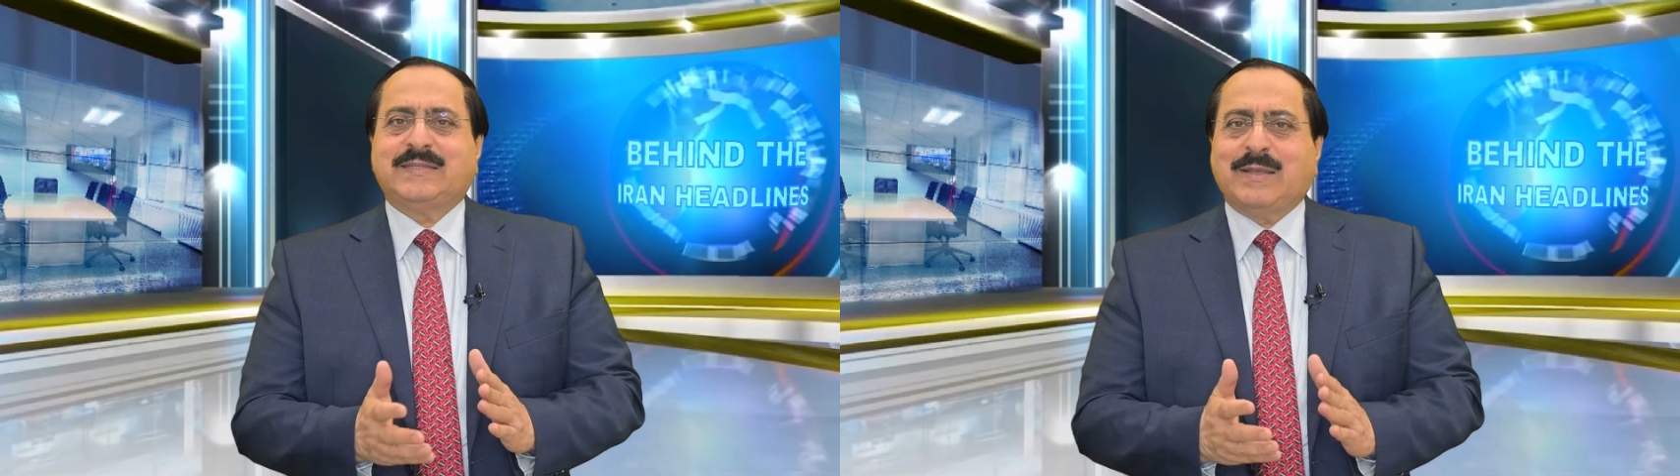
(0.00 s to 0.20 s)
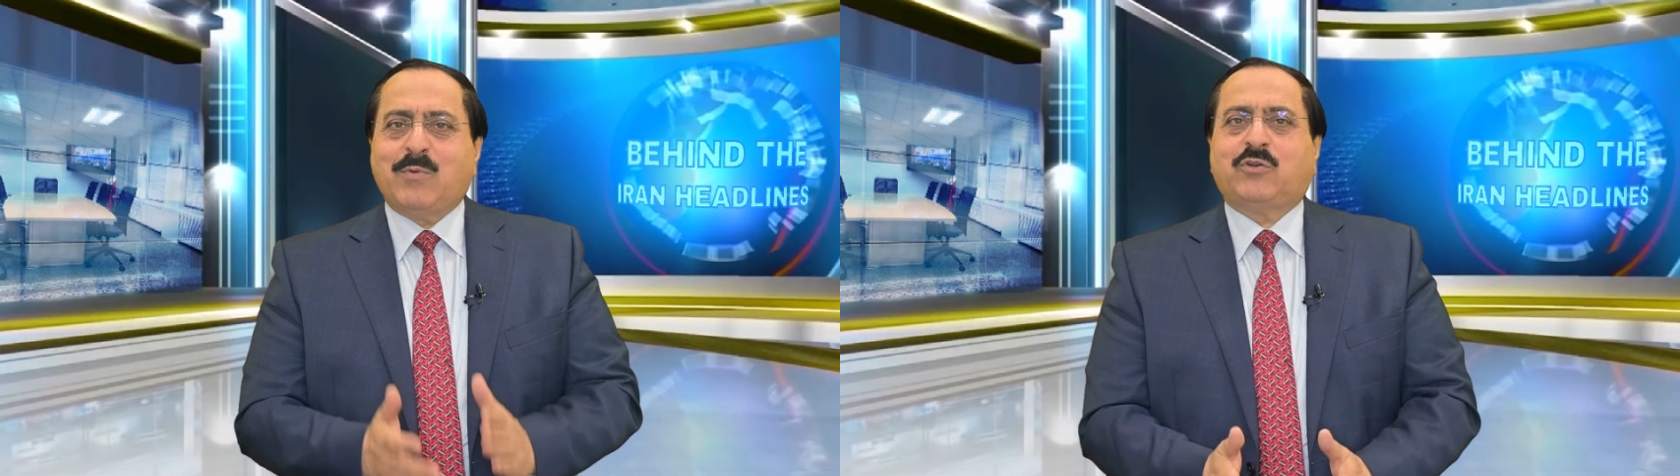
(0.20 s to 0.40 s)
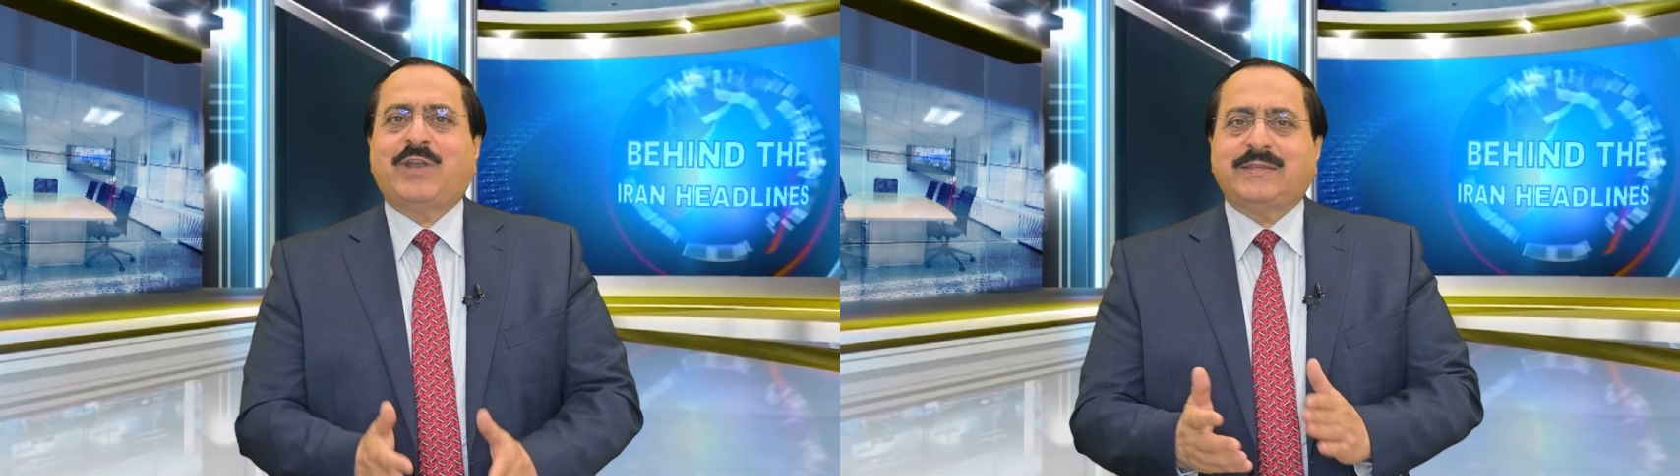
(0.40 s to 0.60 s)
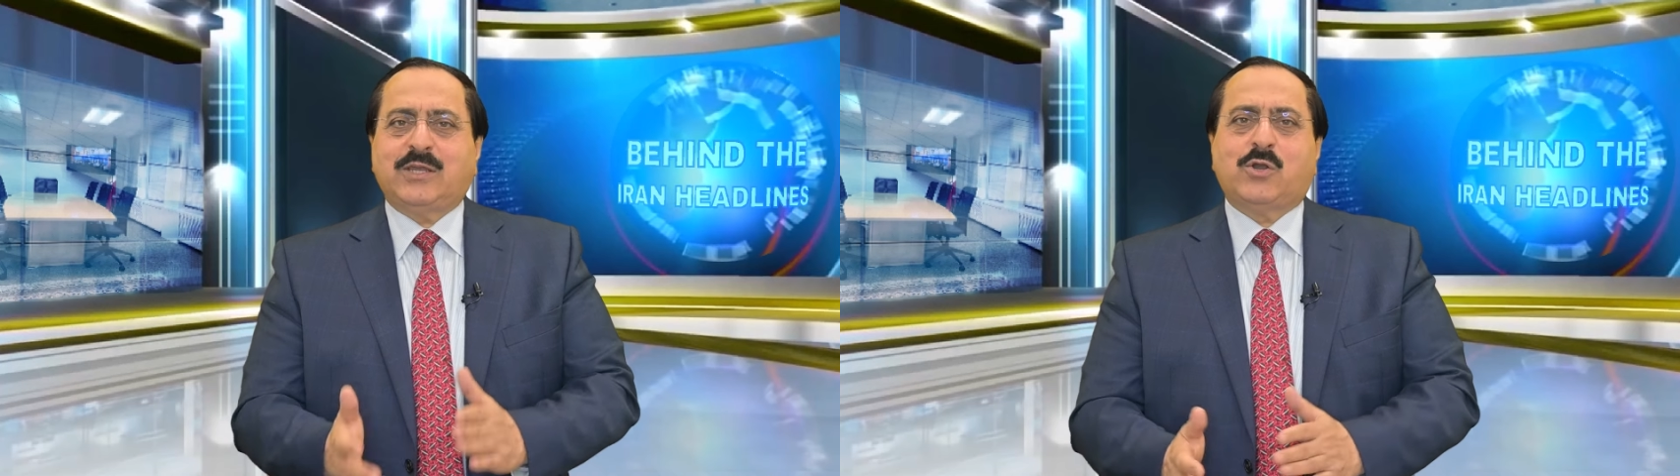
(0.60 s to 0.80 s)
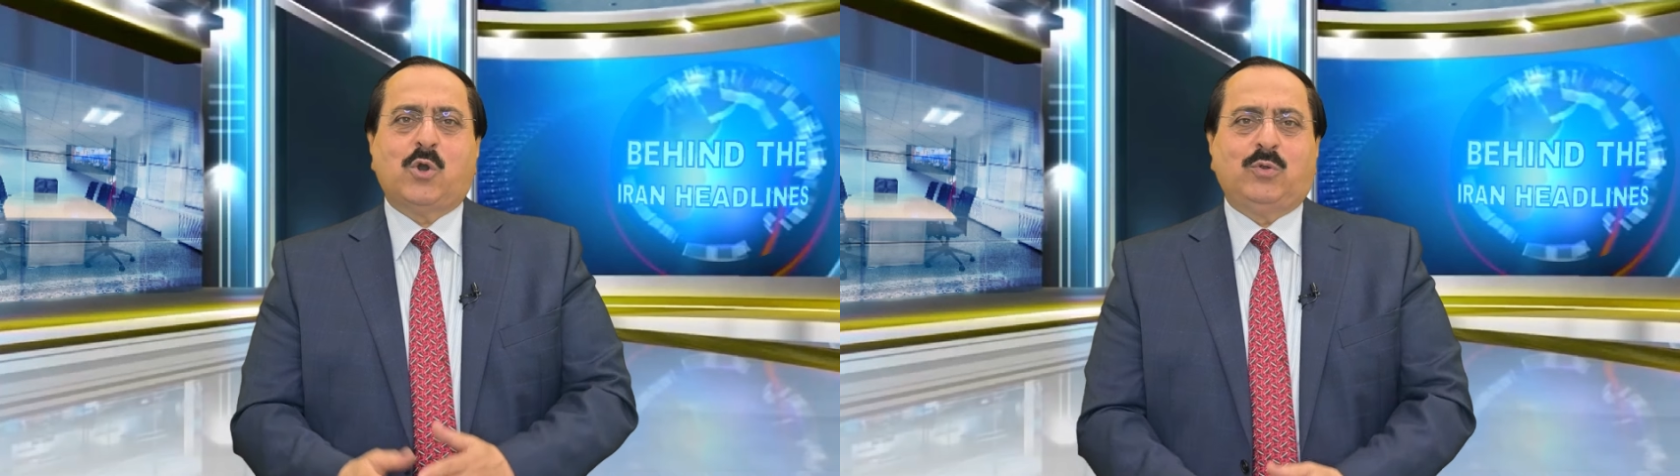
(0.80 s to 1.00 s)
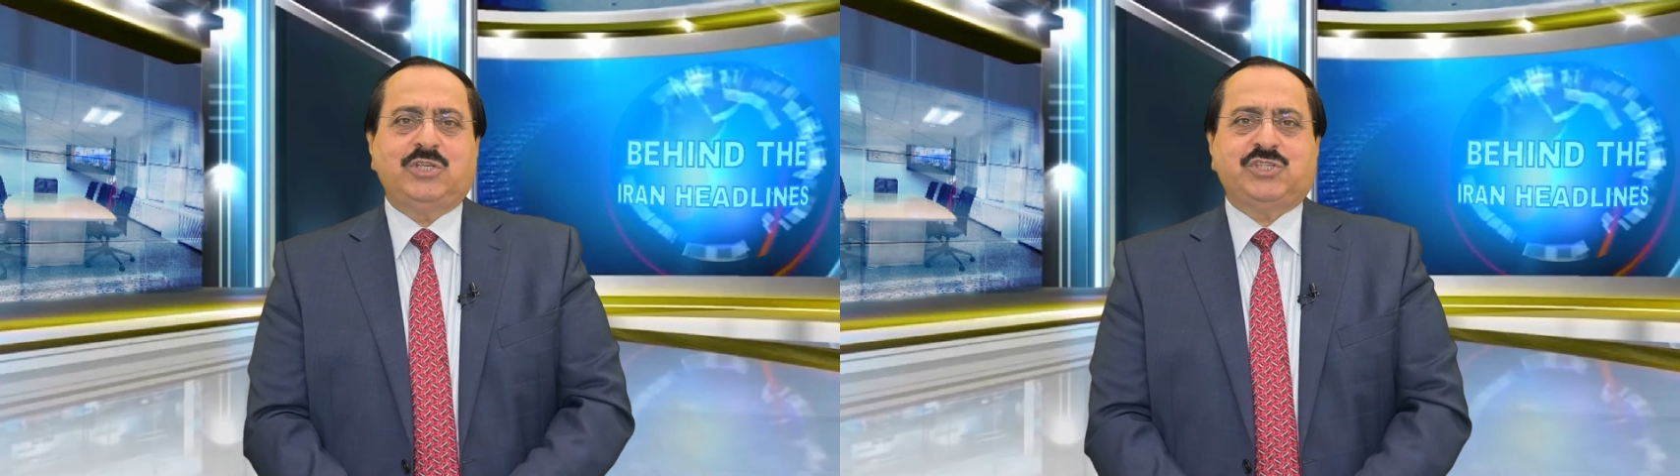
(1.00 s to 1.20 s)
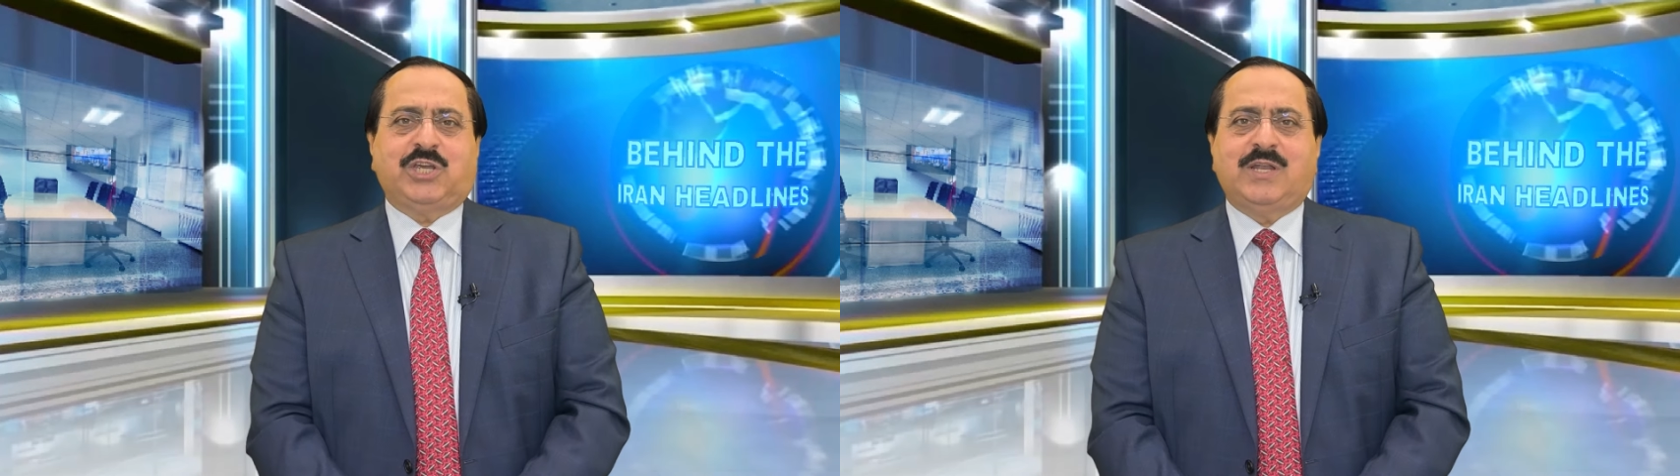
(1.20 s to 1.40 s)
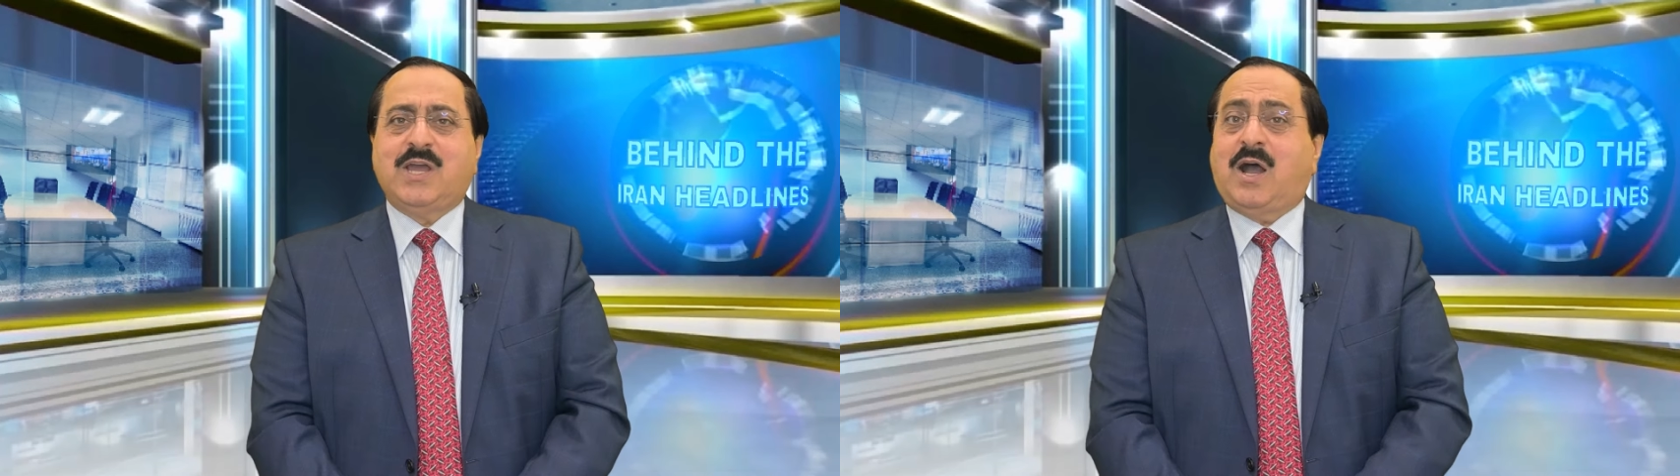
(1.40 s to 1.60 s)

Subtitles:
democratic coalition